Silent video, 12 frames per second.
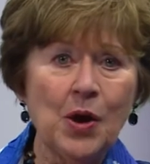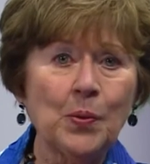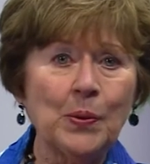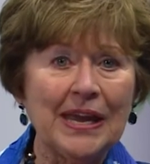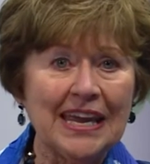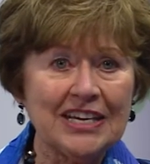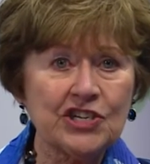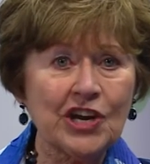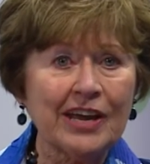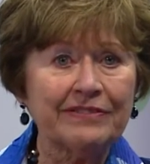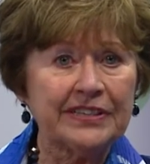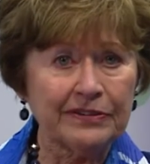We each
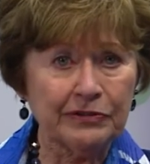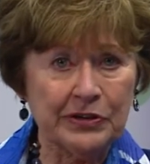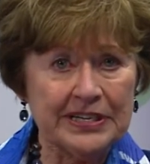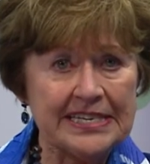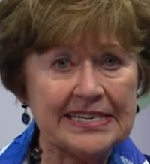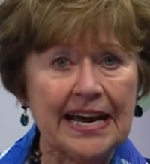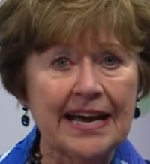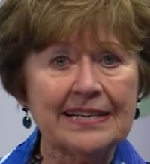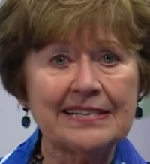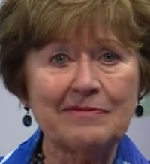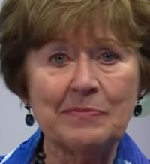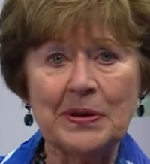have different
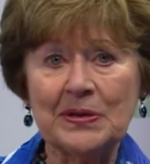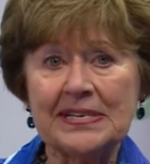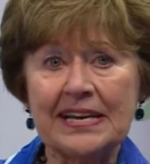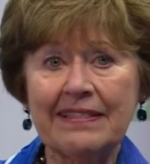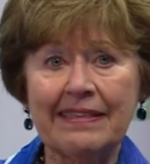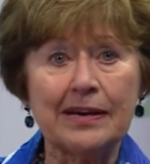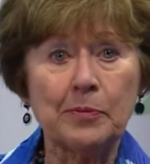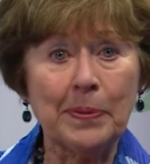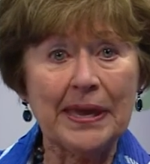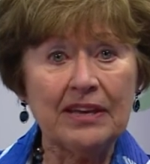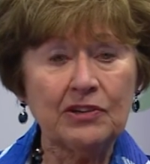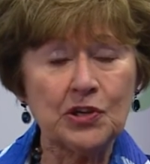styles of music that
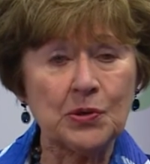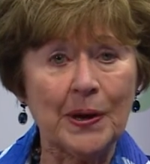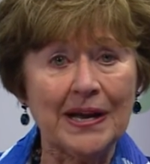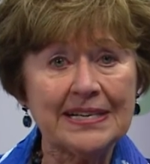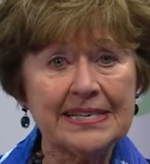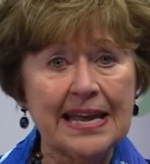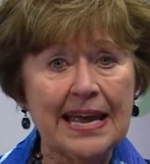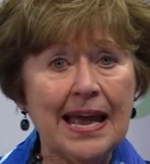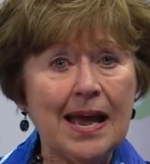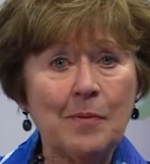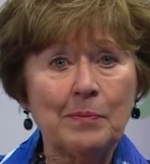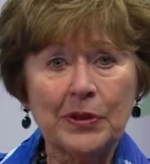appeal to us,
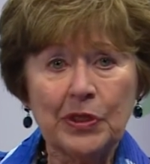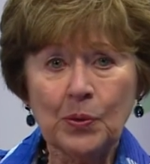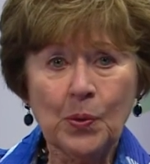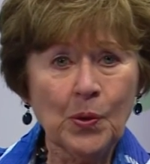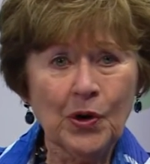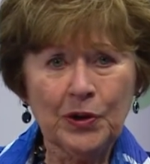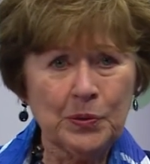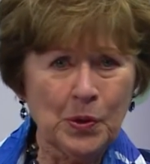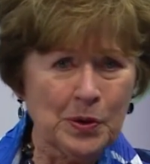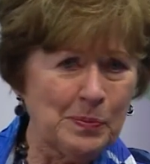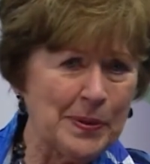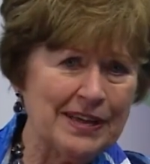but the world
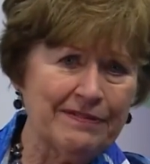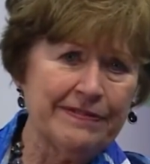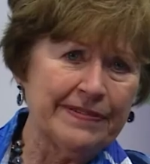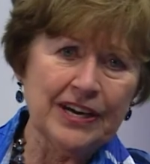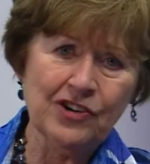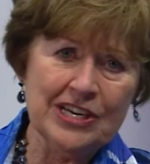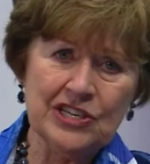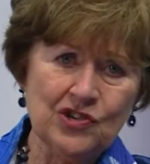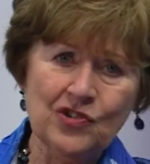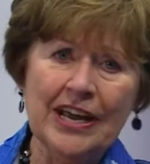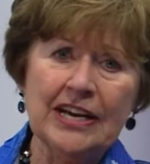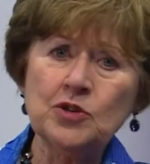would be a very
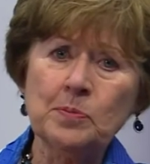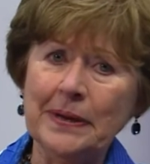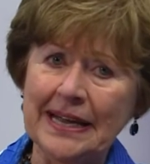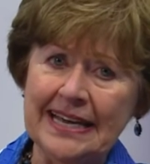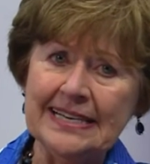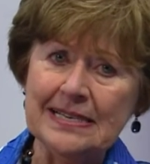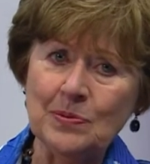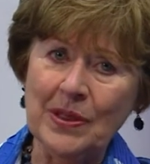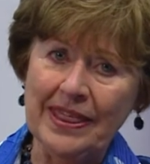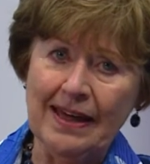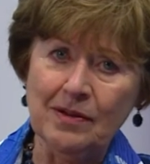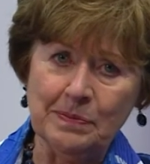strange place
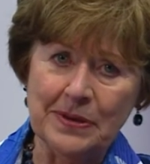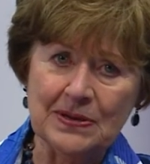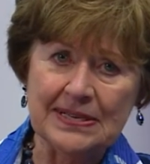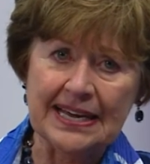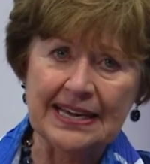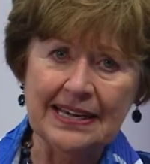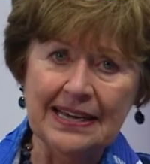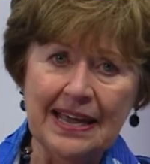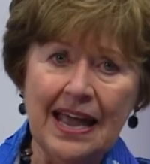without music.